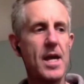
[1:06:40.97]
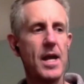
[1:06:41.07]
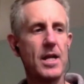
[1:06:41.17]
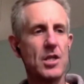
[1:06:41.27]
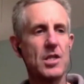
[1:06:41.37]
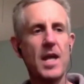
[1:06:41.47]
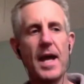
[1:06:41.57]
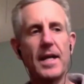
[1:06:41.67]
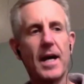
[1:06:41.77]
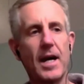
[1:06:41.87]

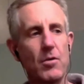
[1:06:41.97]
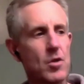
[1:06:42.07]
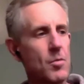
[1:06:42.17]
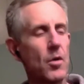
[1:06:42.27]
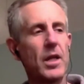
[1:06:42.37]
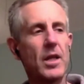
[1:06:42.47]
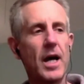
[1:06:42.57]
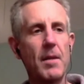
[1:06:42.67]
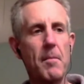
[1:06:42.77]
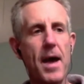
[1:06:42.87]
Instead, I was smoking a
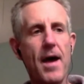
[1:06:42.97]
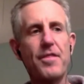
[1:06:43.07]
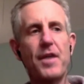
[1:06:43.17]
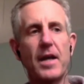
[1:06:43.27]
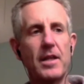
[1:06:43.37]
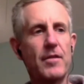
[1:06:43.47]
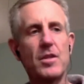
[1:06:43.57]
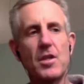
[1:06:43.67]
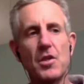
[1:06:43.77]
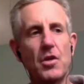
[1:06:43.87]
lot of meth. I lived
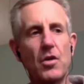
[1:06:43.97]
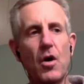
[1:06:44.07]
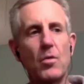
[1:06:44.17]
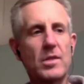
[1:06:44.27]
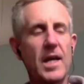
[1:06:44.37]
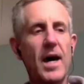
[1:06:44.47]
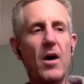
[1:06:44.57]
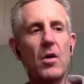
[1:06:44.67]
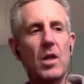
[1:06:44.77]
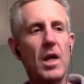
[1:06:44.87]
in this little
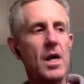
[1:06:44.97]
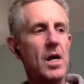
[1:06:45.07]
hotel